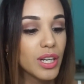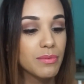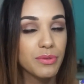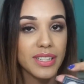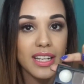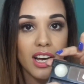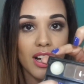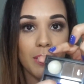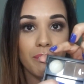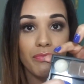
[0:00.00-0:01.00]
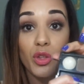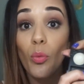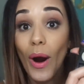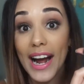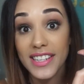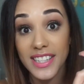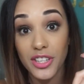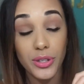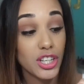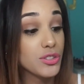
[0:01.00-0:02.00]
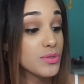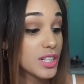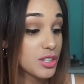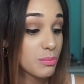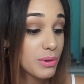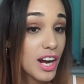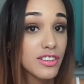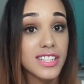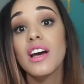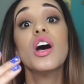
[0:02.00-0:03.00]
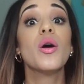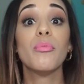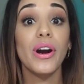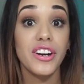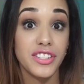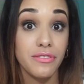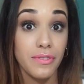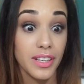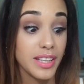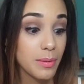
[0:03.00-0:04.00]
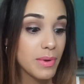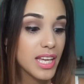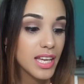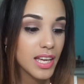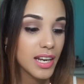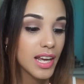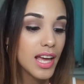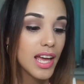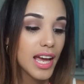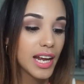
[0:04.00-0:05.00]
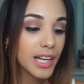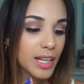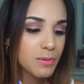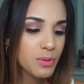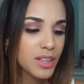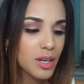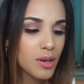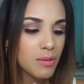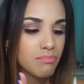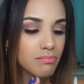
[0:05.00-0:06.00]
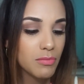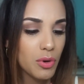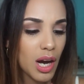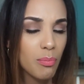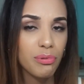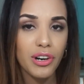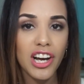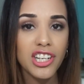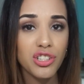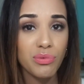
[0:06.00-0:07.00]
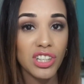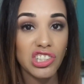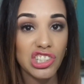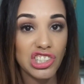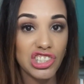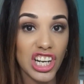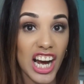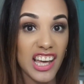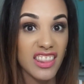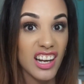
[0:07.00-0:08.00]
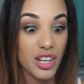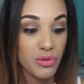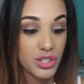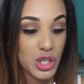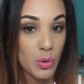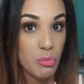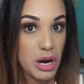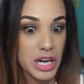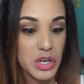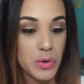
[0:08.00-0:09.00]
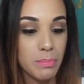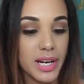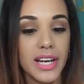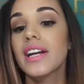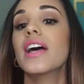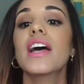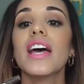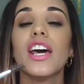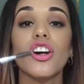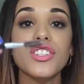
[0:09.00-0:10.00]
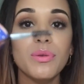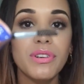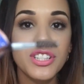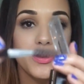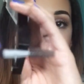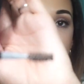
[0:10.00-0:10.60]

comes with the wax that you can use on your brows prior to filling them in. And it comes with a brush, which I thought it was no bueno, but it also brings you a